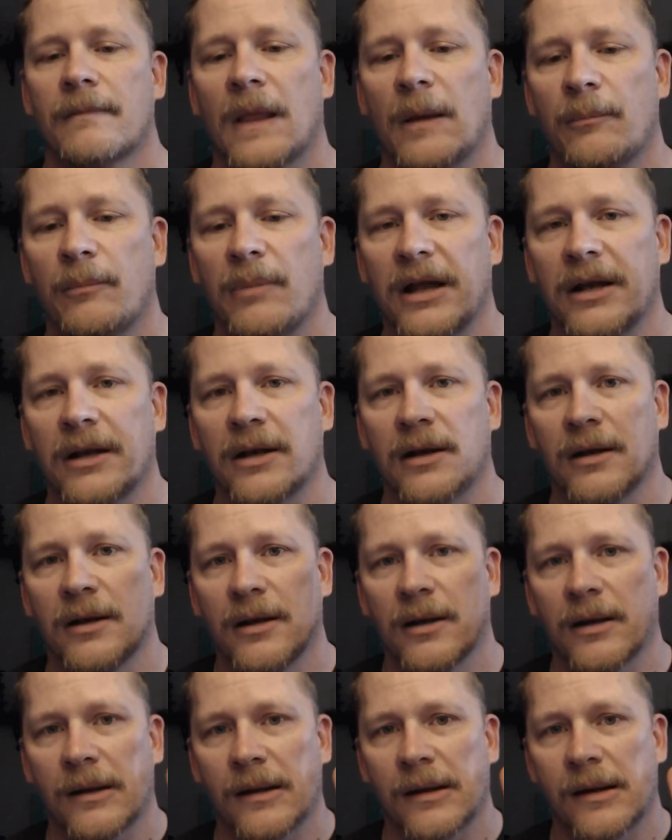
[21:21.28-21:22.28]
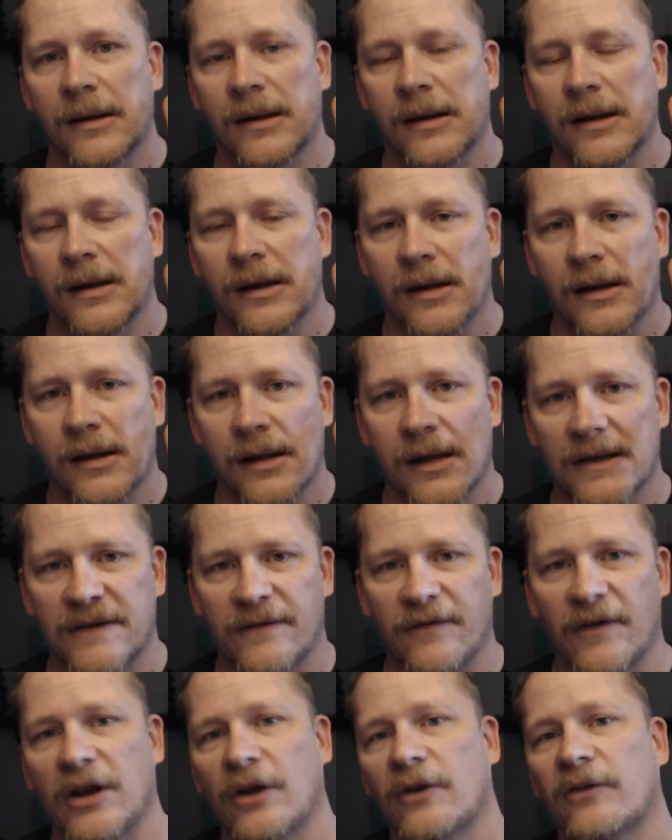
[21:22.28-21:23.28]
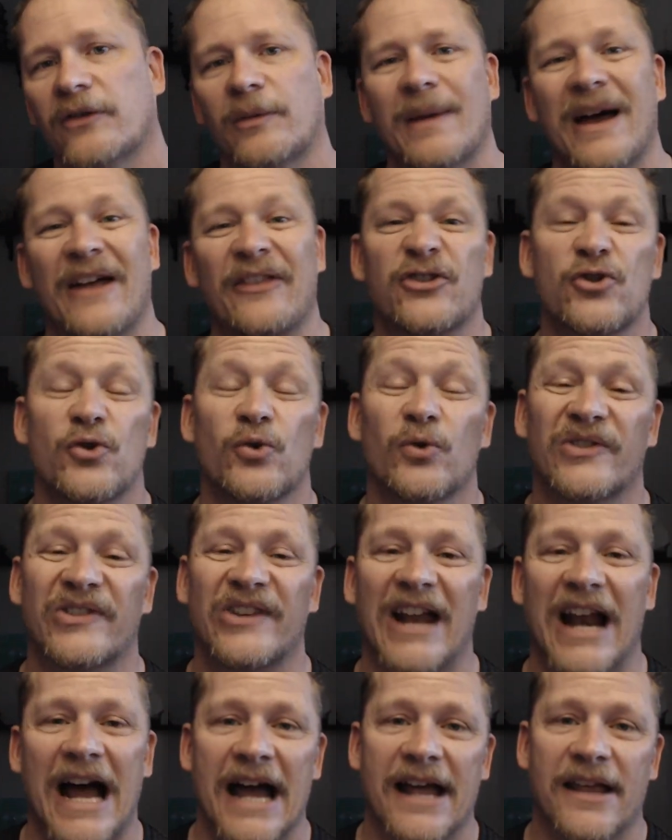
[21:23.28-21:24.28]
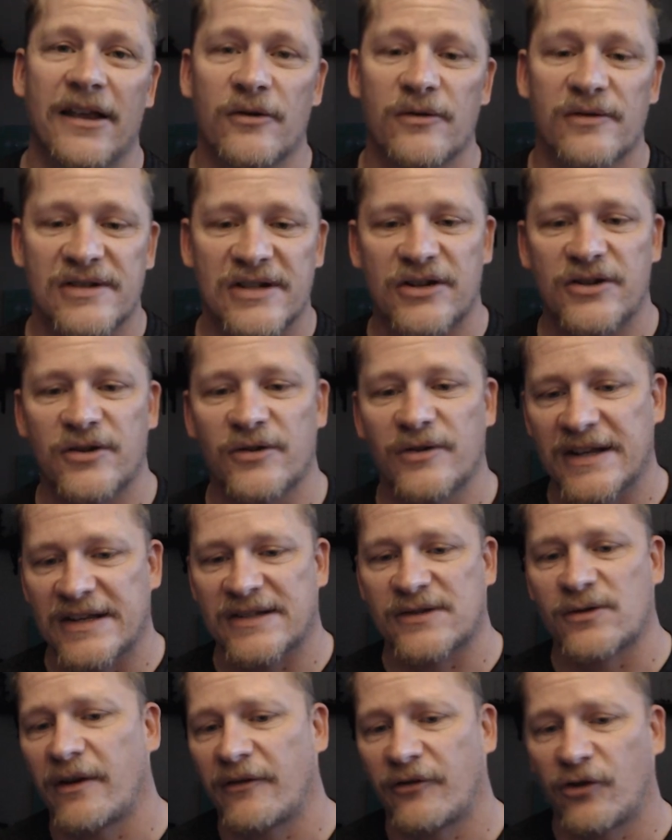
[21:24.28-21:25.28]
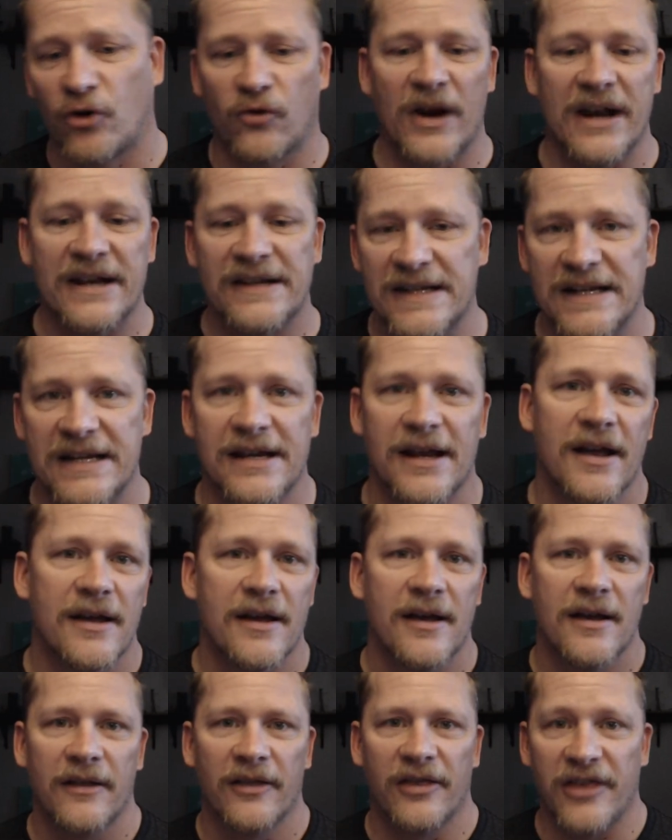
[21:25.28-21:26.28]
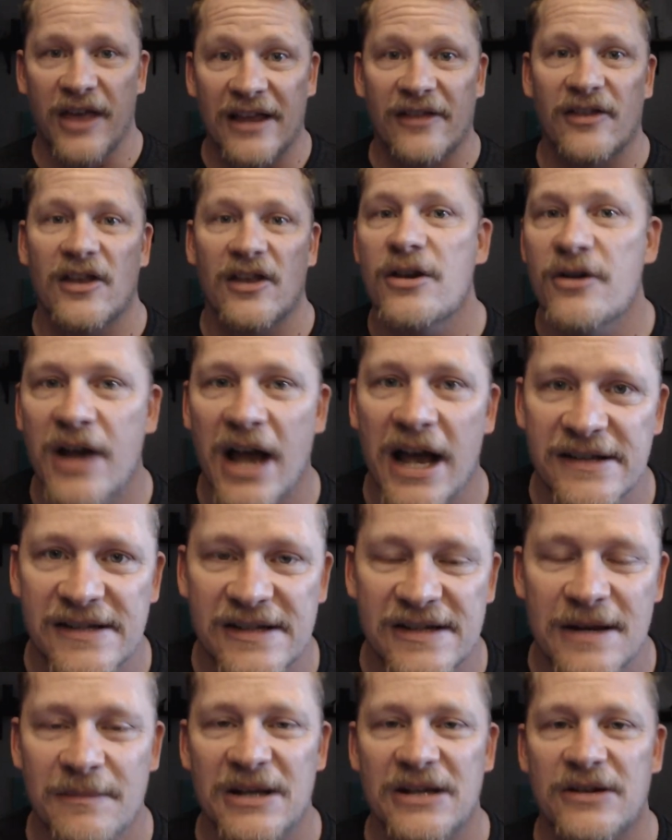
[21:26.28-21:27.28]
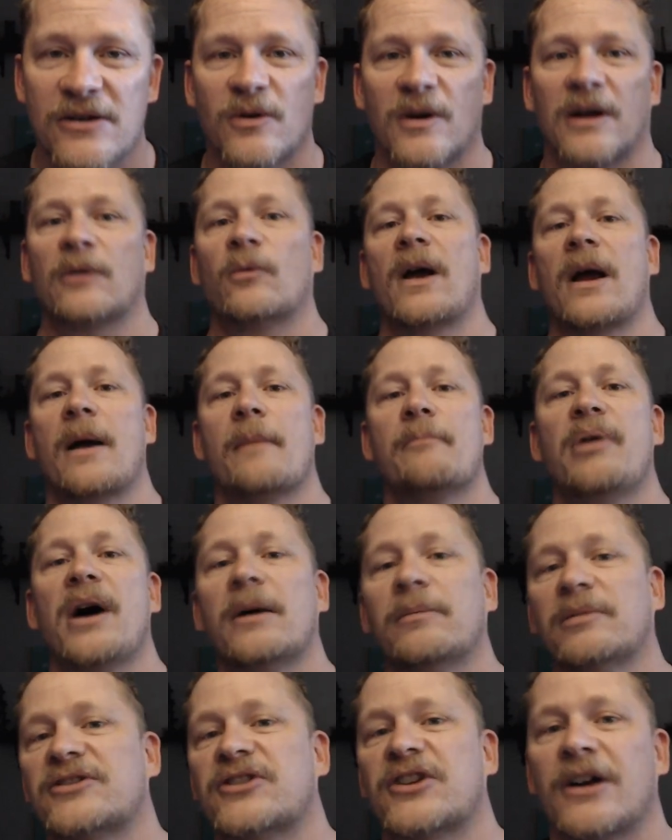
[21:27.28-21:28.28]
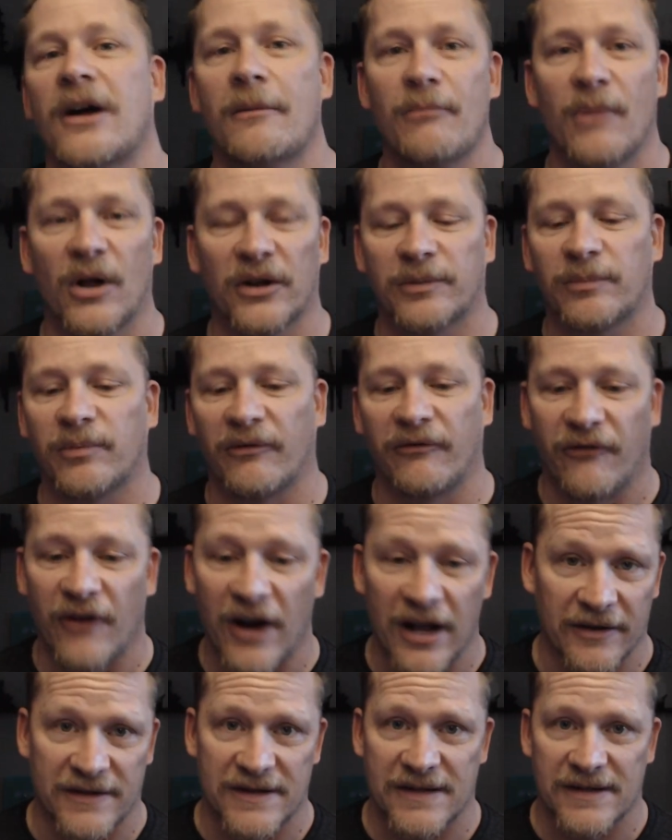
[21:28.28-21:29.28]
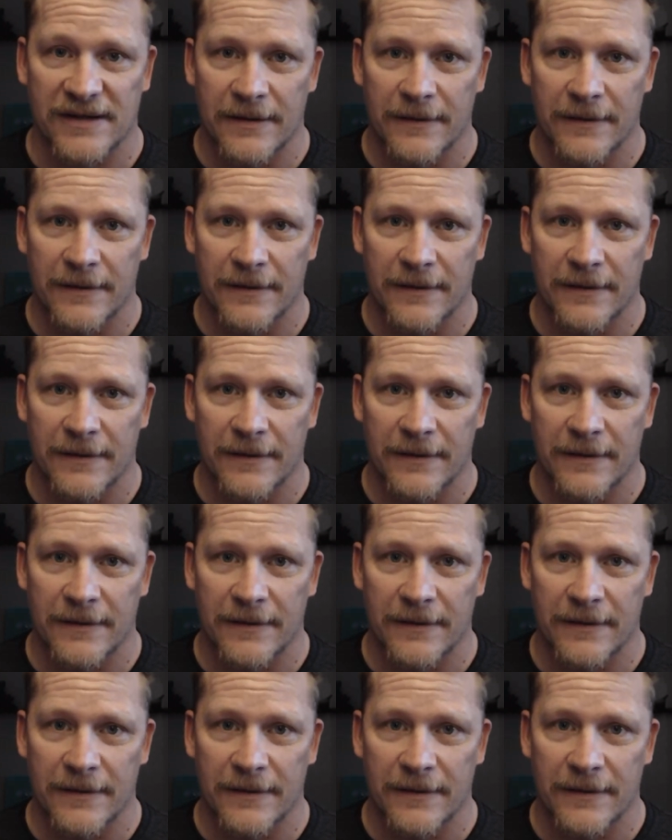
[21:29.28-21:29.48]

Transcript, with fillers: But this video is about the tools that I use to do this sort of crazy thing that you guys see me doing where I'm publishing on multiple fronts.